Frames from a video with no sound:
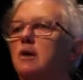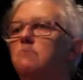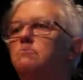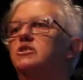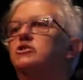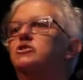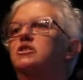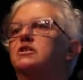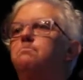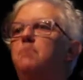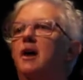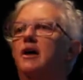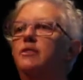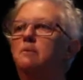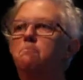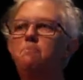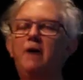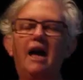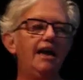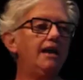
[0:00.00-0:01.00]
but just by the
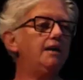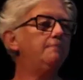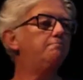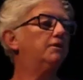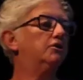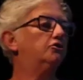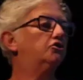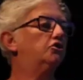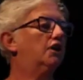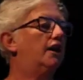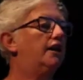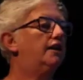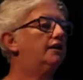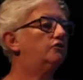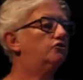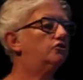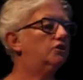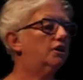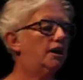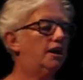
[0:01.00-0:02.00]
paper
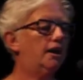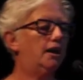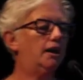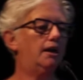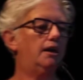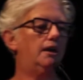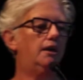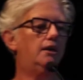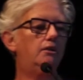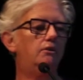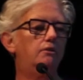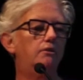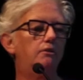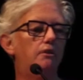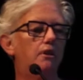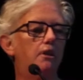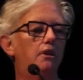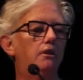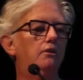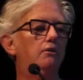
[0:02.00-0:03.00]
change
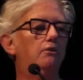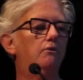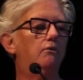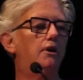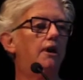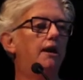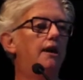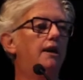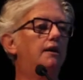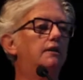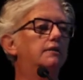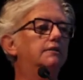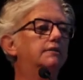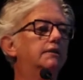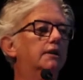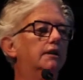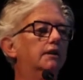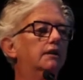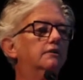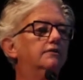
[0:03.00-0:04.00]
in your
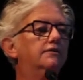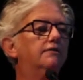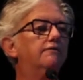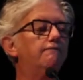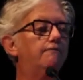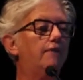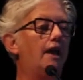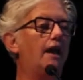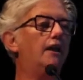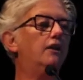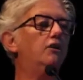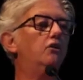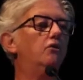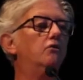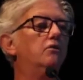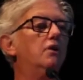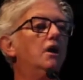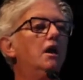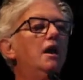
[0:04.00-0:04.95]
housing's value.